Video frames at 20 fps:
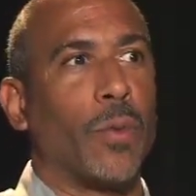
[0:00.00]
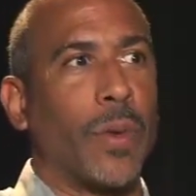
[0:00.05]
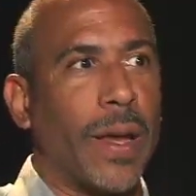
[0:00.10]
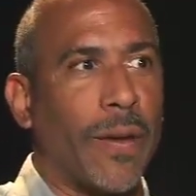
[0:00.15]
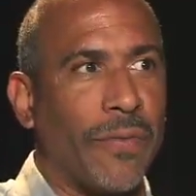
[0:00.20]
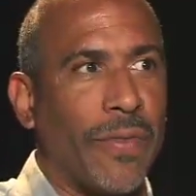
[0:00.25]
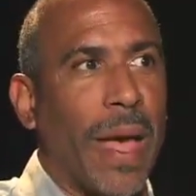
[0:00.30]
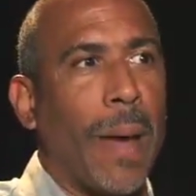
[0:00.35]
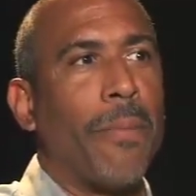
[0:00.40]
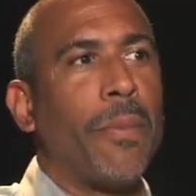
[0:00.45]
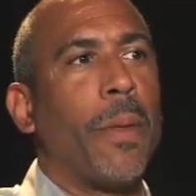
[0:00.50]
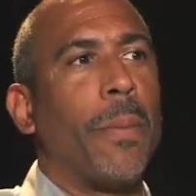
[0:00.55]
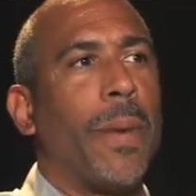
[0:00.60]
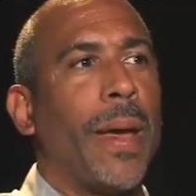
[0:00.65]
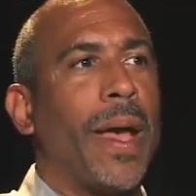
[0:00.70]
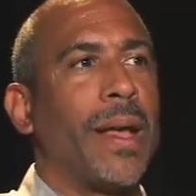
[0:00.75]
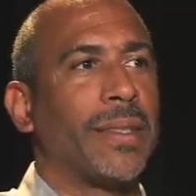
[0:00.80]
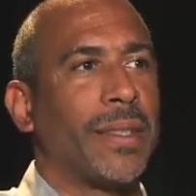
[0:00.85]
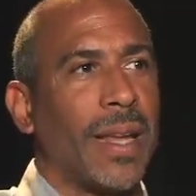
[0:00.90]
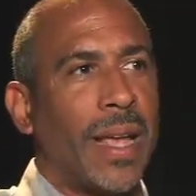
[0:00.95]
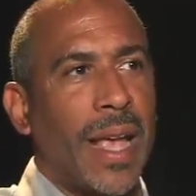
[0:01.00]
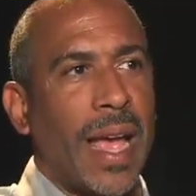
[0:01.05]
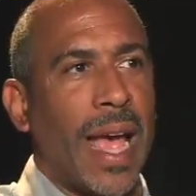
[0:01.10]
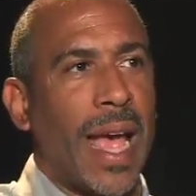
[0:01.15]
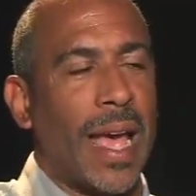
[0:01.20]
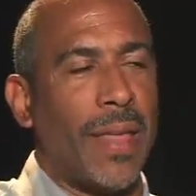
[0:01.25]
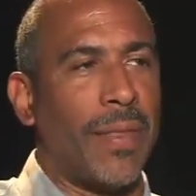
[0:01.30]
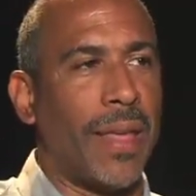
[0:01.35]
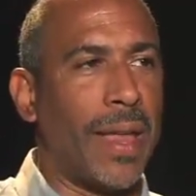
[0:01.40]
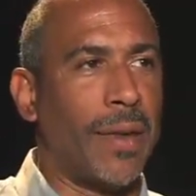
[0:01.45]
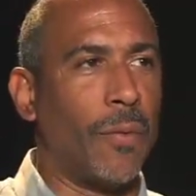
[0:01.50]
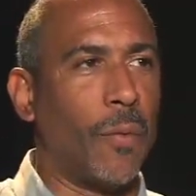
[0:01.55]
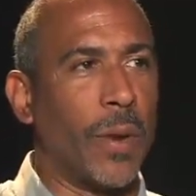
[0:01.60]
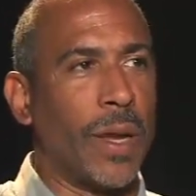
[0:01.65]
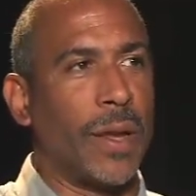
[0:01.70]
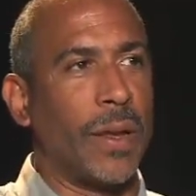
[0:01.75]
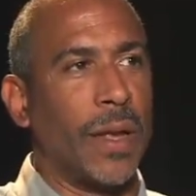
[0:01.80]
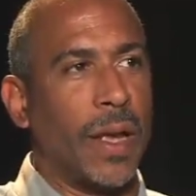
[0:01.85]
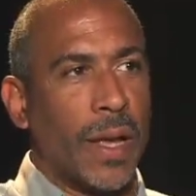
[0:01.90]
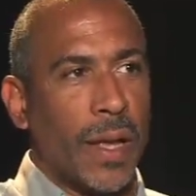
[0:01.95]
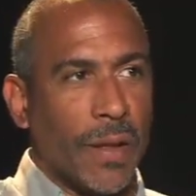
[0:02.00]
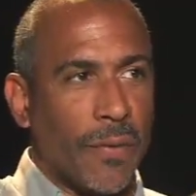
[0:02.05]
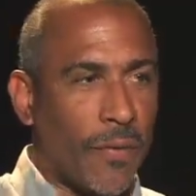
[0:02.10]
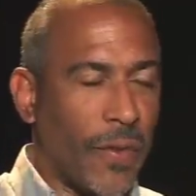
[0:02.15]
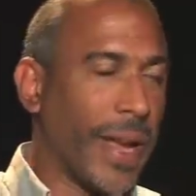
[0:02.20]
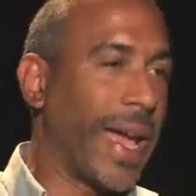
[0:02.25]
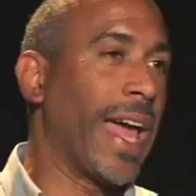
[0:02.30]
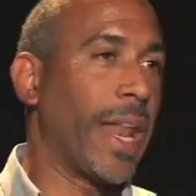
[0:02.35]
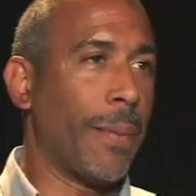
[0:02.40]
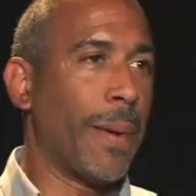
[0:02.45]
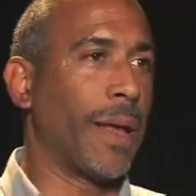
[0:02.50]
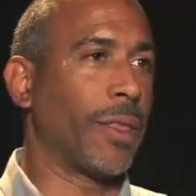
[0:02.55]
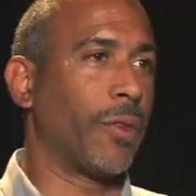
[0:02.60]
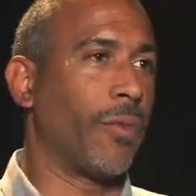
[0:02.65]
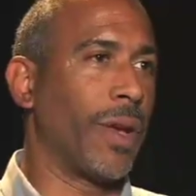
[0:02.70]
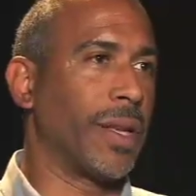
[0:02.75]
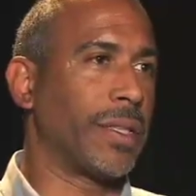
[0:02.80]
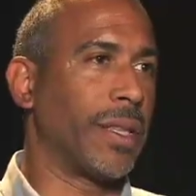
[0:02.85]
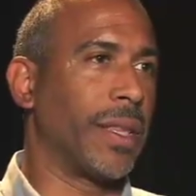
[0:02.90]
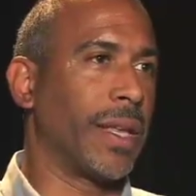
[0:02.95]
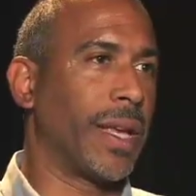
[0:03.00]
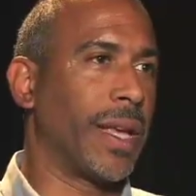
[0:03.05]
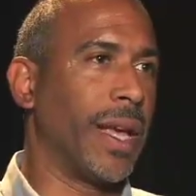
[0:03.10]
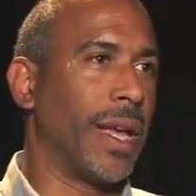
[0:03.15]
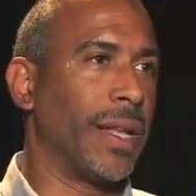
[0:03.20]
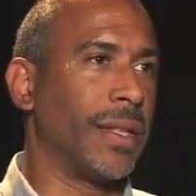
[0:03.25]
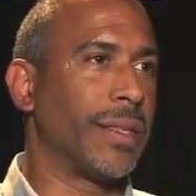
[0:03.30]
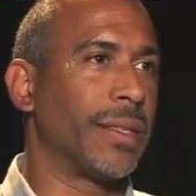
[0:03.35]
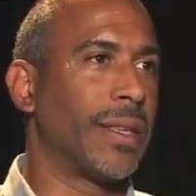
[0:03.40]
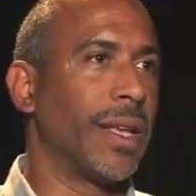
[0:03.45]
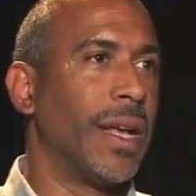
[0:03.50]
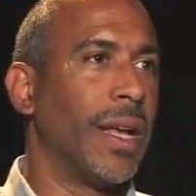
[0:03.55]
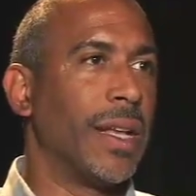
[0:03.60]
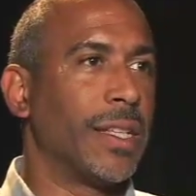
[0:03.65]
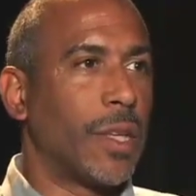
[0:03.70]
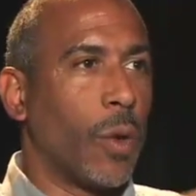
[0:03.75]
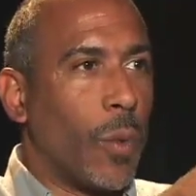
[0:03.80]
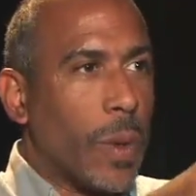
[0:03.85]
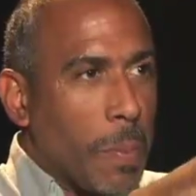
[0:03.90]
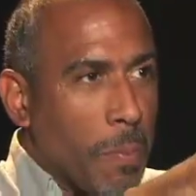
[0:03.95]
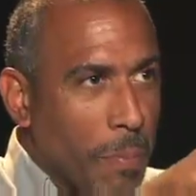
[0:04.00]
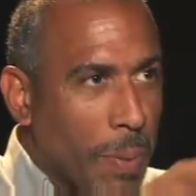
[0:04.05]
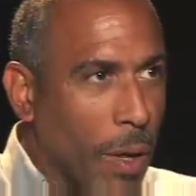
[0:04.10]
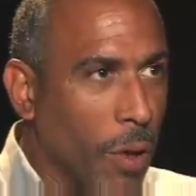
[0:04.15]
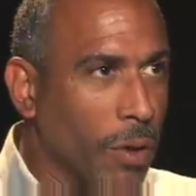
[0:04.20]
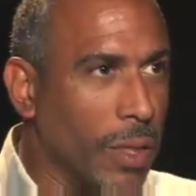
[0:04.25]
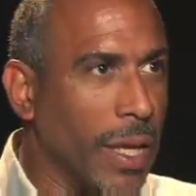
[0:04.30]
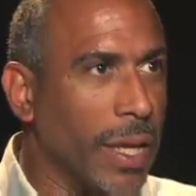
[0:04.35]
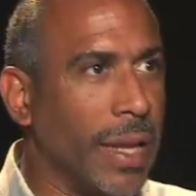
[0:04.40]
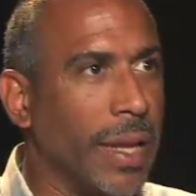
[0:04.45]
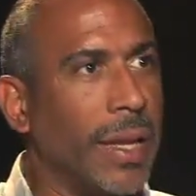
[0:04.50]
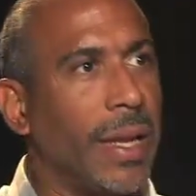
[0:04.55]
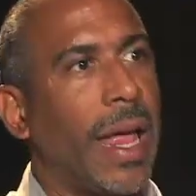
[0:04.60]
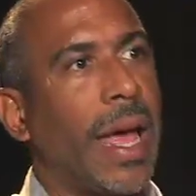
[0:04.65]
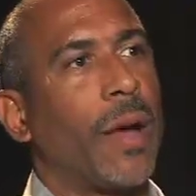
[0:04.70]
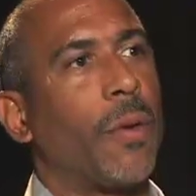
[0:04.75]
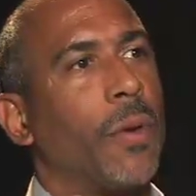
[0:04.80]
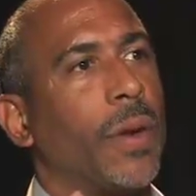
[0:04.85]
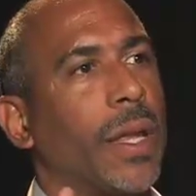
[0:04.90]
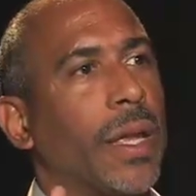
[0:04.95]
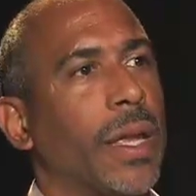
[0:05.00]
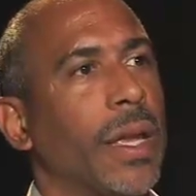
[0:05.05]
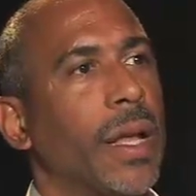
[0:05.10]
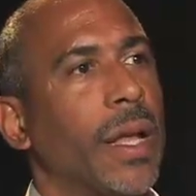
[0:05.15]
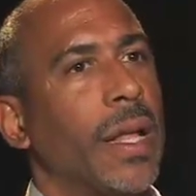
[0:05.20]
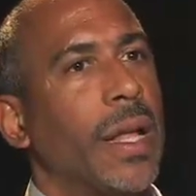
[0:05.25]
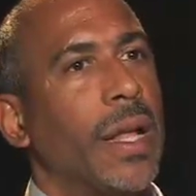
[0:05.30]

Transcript: We give them the best and then we forget about the rest of the kids. So we build in inequity.